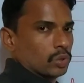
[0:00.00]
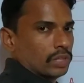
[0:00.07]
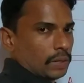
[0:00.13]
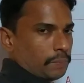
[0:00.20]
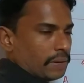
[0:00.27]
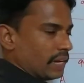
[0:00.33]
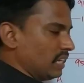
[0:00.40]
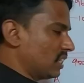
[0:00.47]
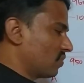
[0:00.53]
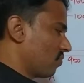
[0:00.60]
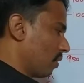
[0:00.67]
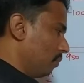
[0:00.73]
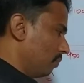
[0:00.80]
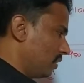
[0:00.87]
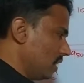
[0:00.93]
So that means
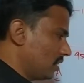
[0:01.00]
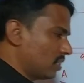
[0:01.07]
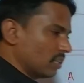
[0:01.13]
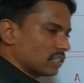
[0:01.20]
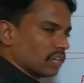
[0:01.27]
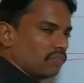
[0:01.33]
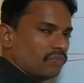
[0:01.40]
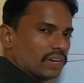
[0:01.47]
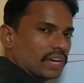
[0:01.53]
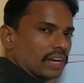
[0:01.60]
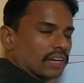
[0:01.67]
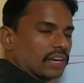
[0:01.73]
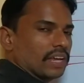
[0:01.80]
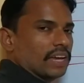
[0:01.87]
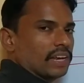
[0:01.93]
from this itself we
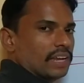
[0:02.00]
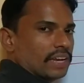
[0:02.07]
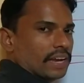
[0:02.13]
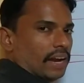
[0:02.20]
can clearly